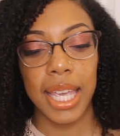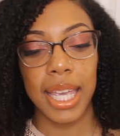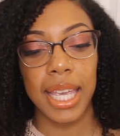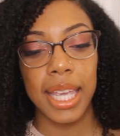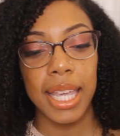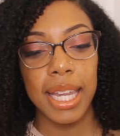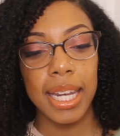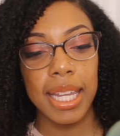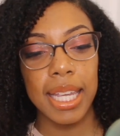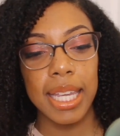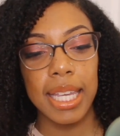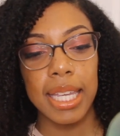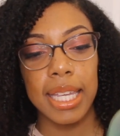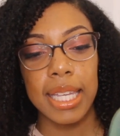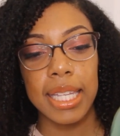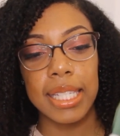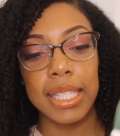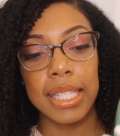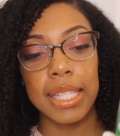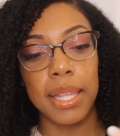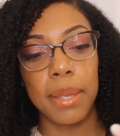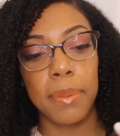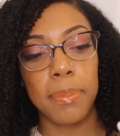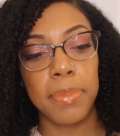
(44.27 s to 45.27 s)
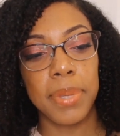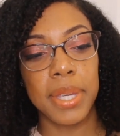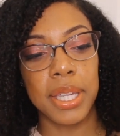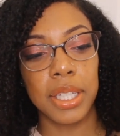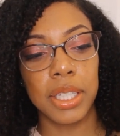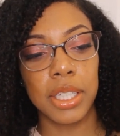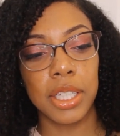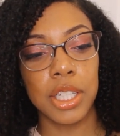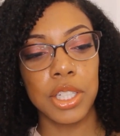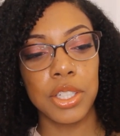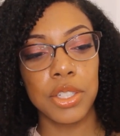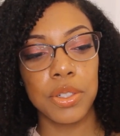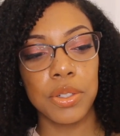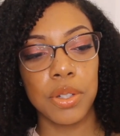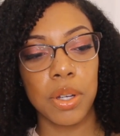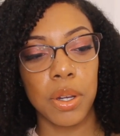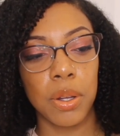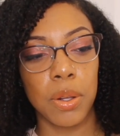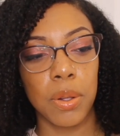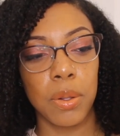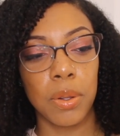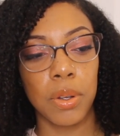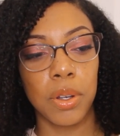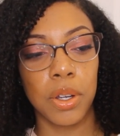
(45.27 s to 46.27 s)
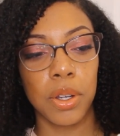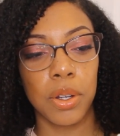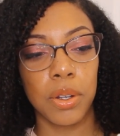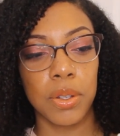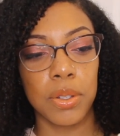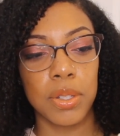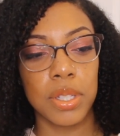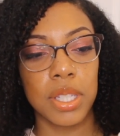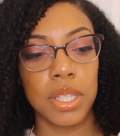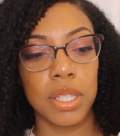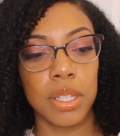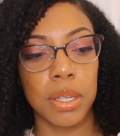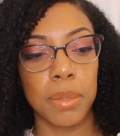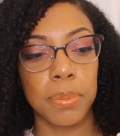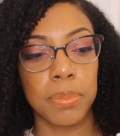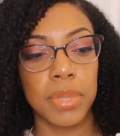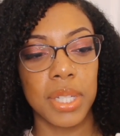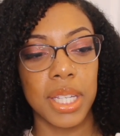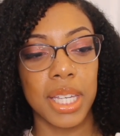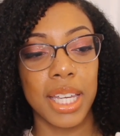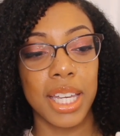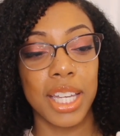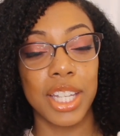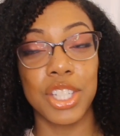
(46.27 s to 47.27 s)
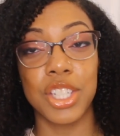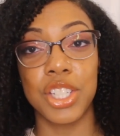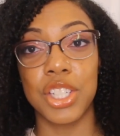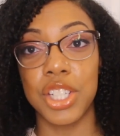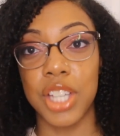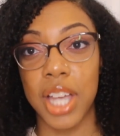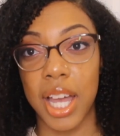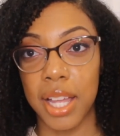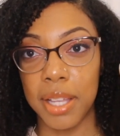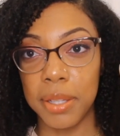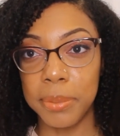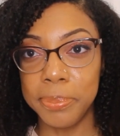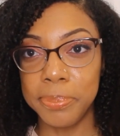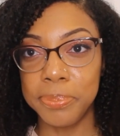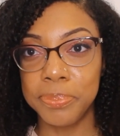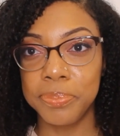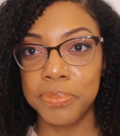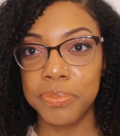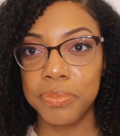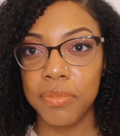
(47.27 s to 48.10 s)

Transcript: It is the Be in Control Curl Sculpting Gel.